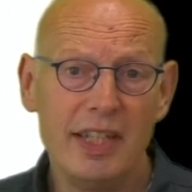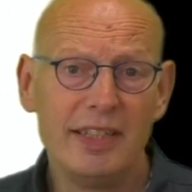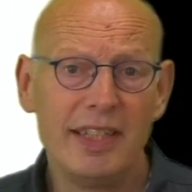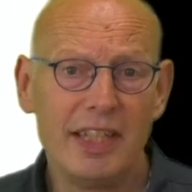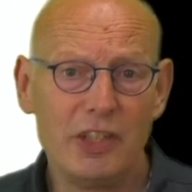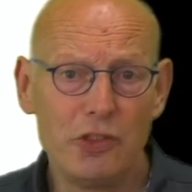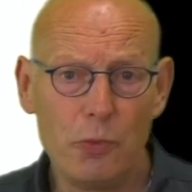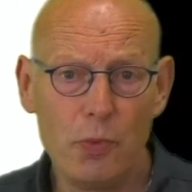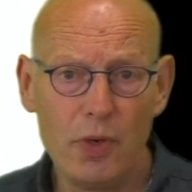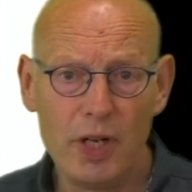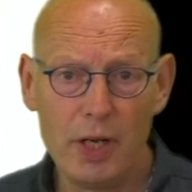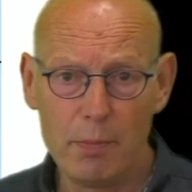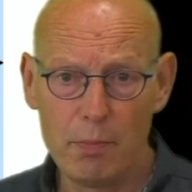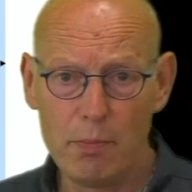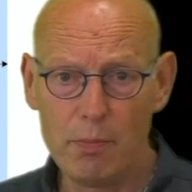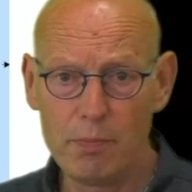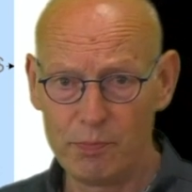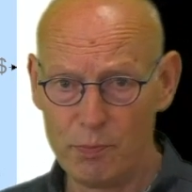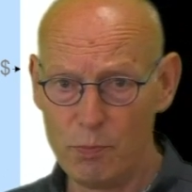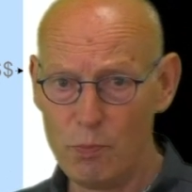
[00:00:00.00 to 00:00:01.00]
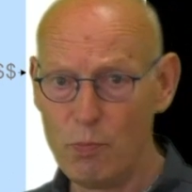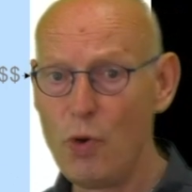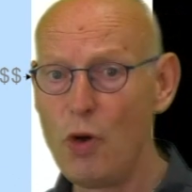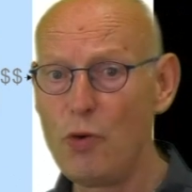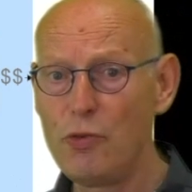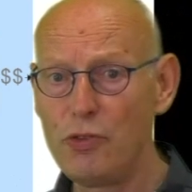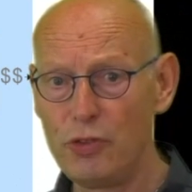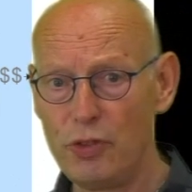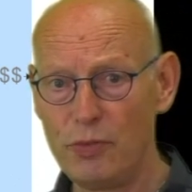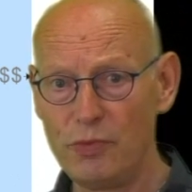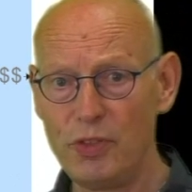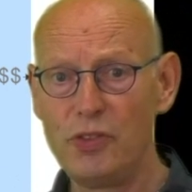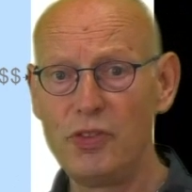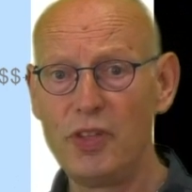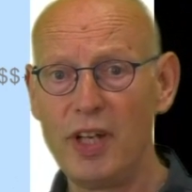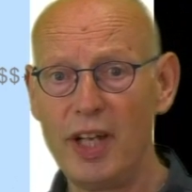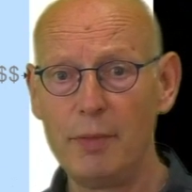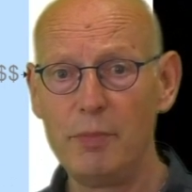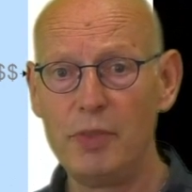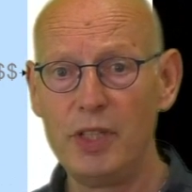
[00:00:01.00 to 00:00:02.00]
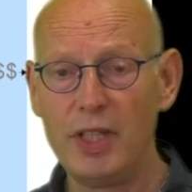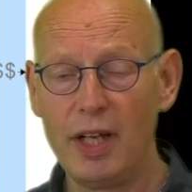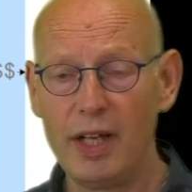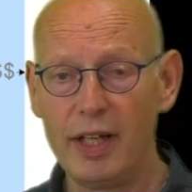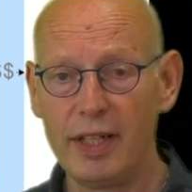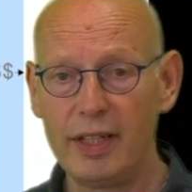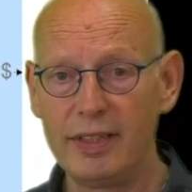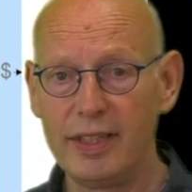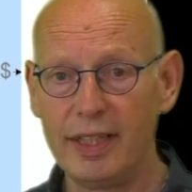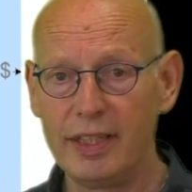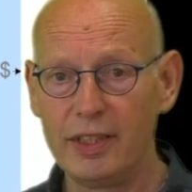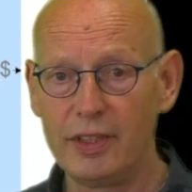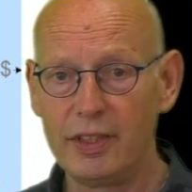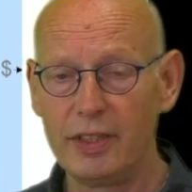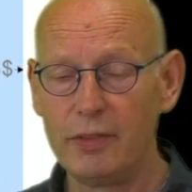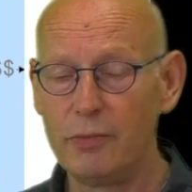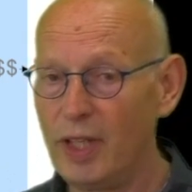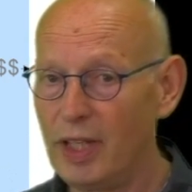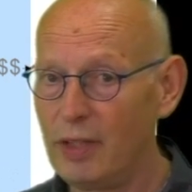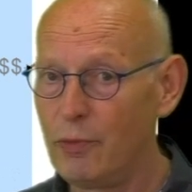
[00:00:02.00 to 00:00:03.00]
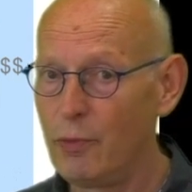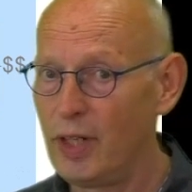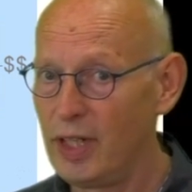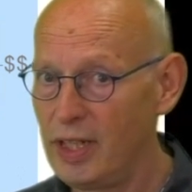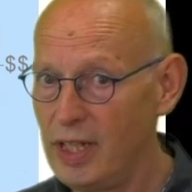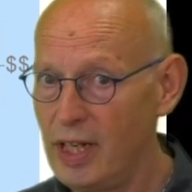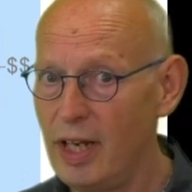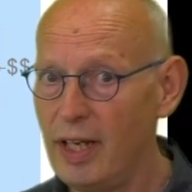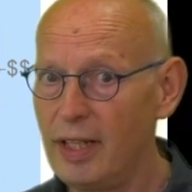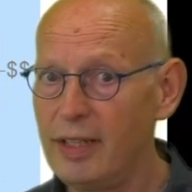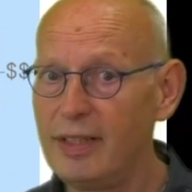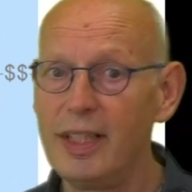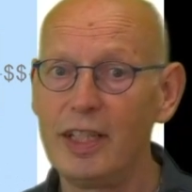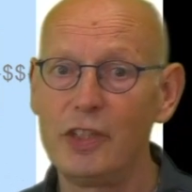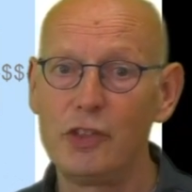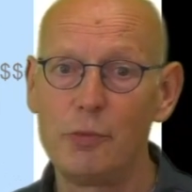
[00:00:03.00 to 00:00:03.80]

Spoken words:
That's where most of the time the architect, where the architect